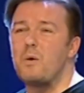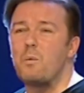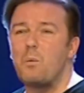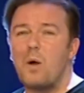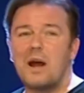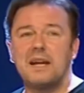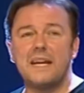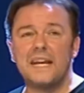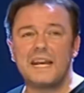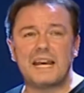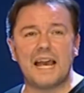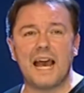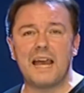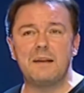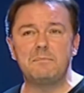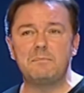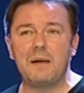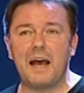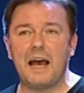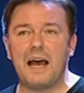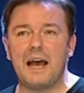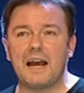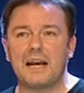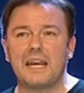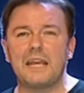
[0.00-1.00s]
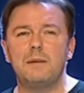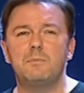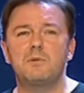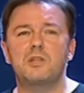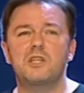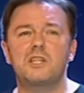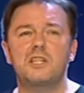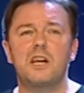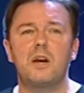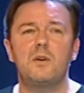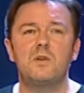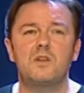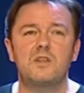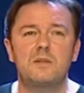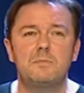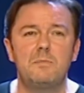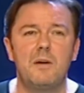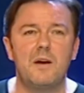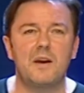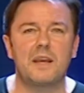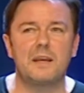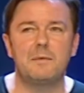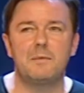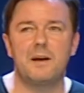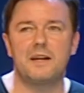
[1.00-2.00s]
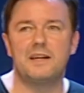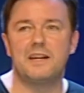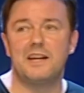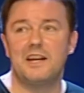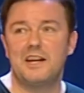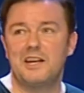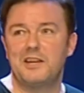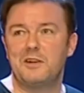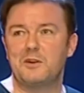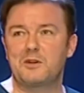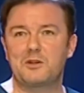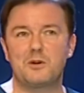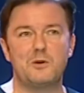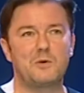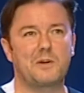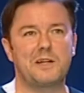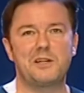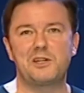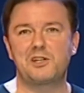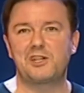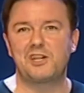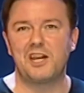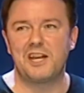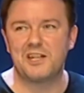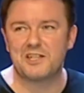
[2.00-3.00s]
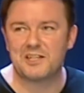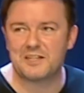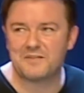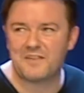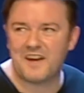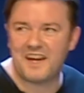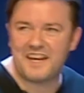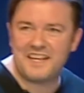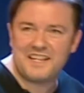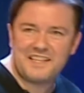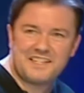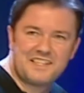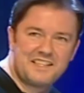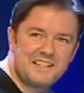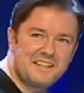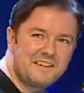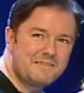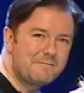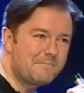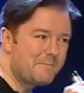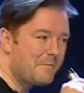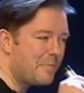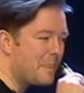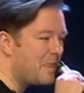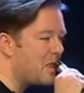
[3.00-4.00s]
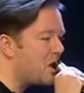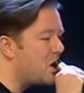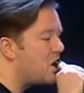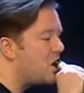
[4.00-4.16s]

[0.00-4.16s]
when he came back, he was so smug, he went, you're talking shit, Gervais.